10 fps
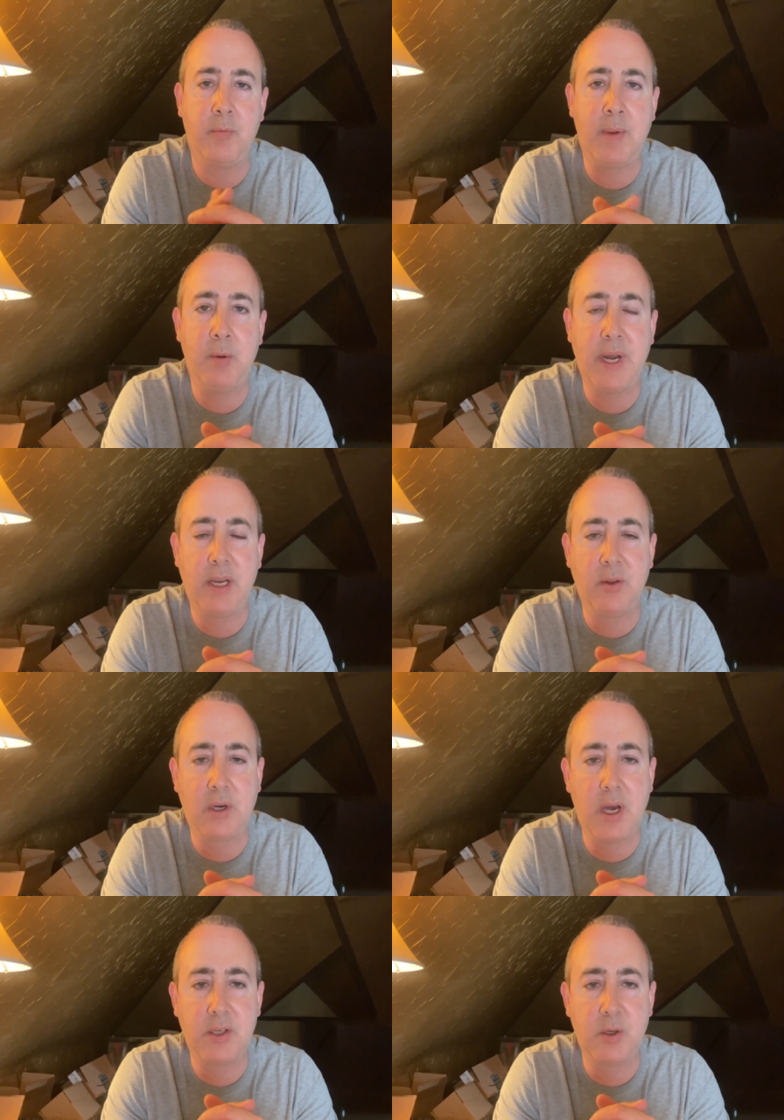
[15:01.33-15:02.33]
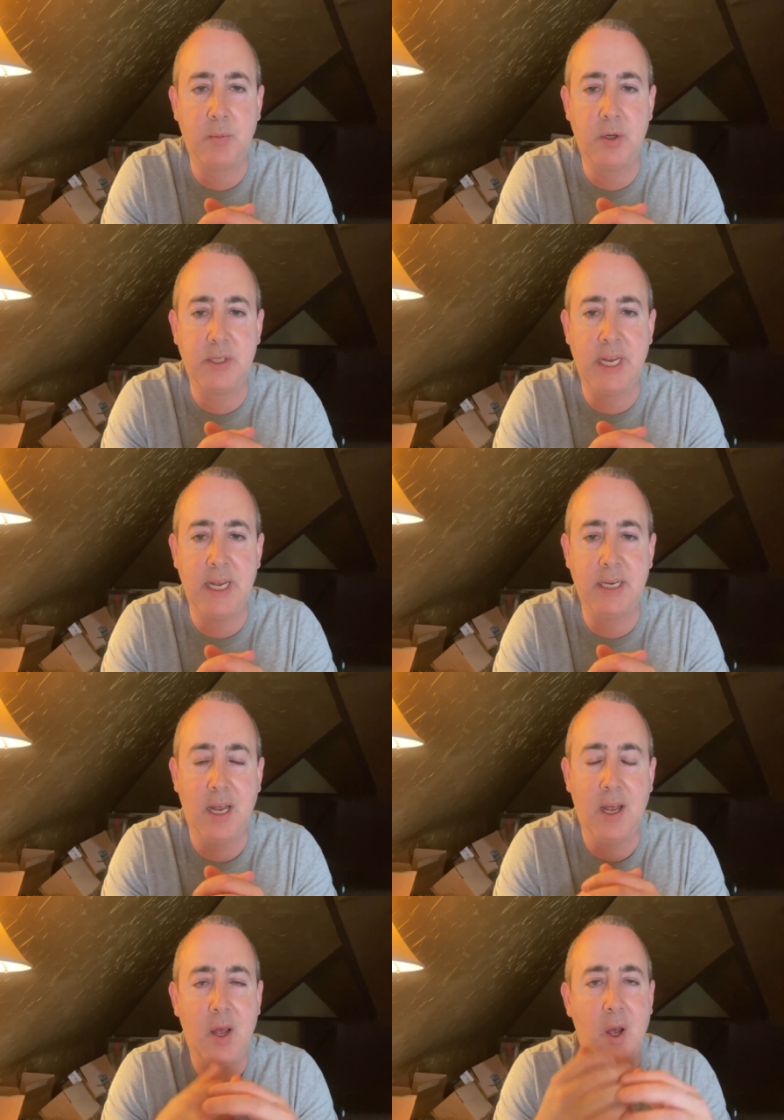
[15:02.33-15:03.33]
my regular customers. And
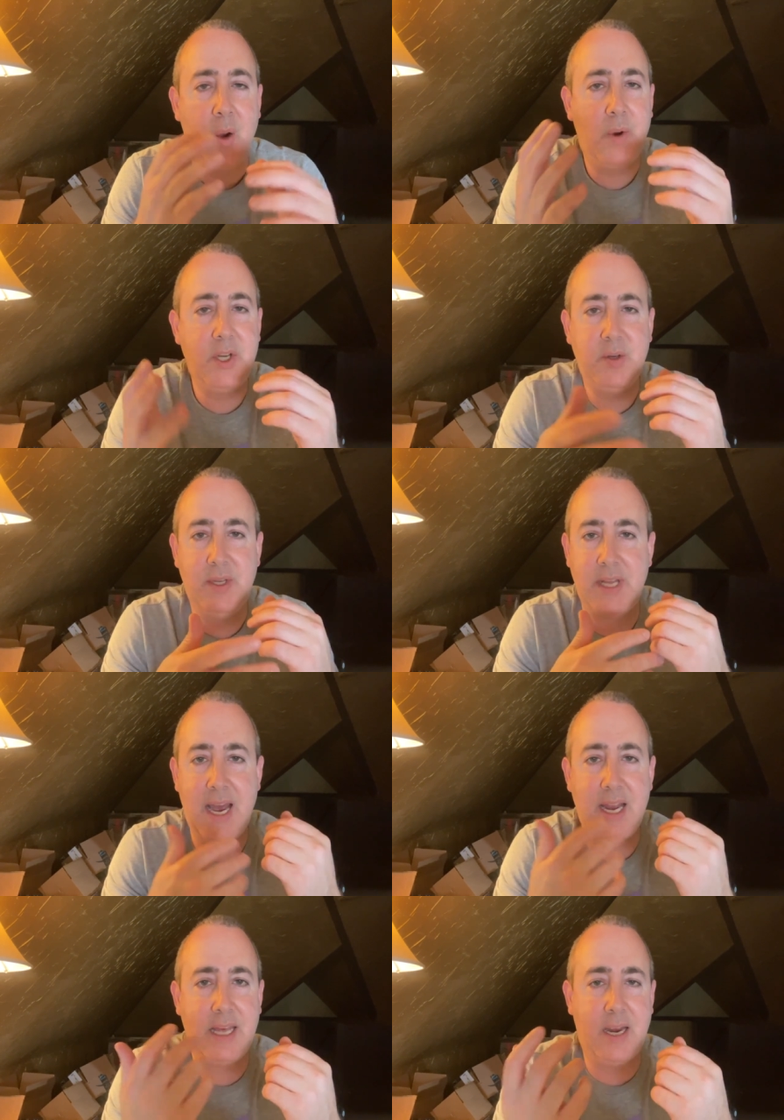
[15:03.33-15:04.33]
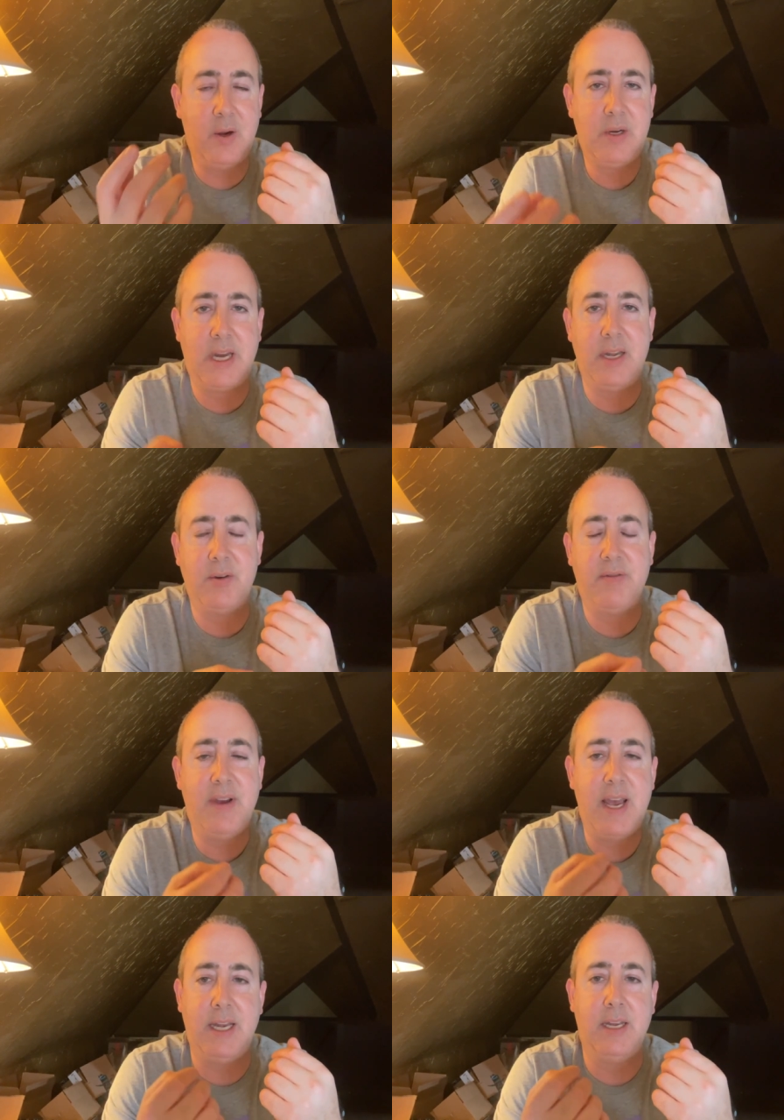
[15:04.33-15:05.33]
once you're in the eye of that hurricane, you're
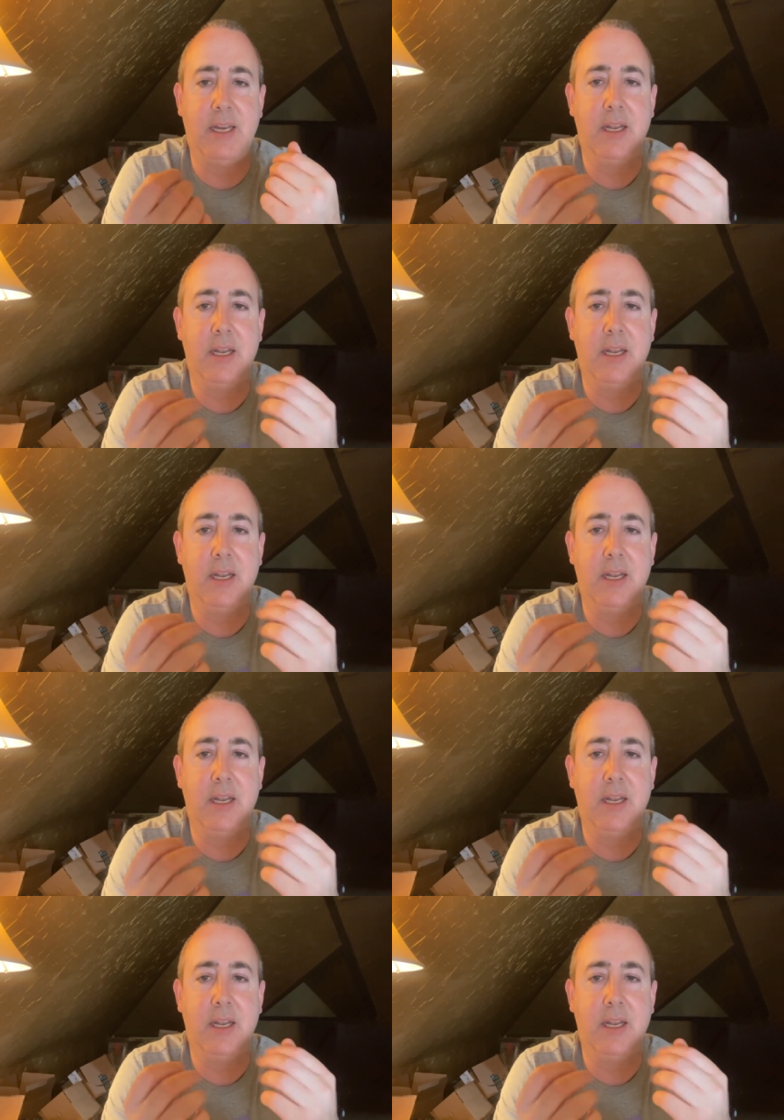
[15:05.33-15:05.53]
fine.